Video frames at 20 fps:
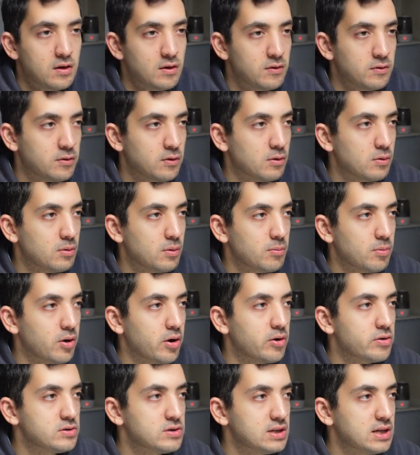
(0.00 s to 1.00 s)
So I'm
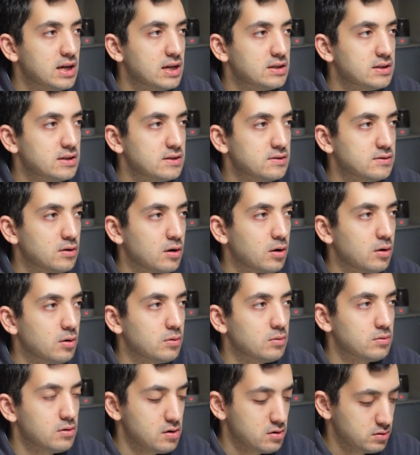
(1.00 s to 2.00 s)
going to get this
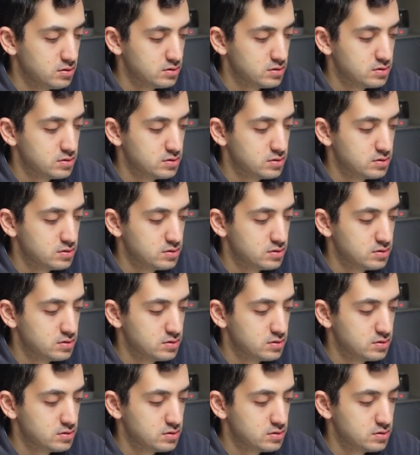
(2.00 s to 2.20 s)
whole long